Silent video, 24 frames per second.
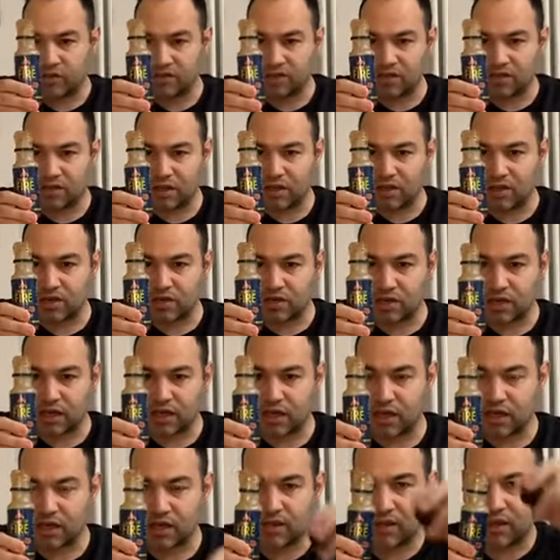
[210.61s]
is an
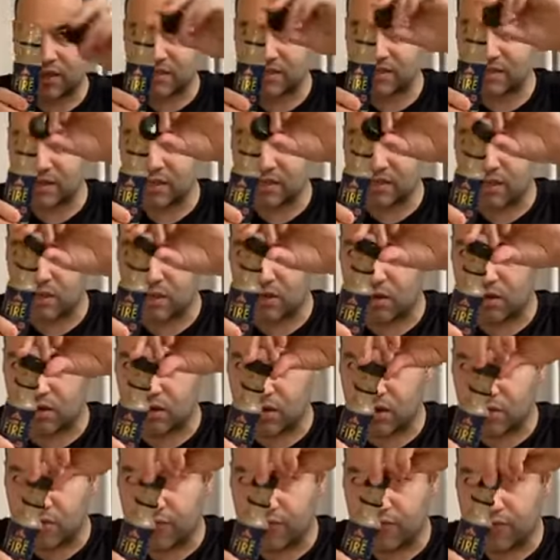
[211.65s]
indicator that says
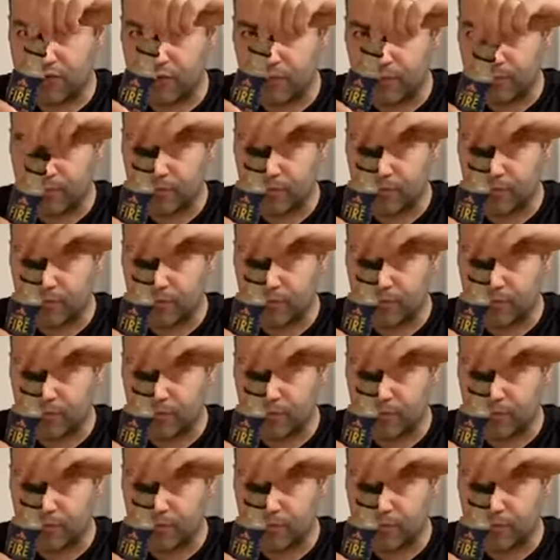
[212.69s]
half.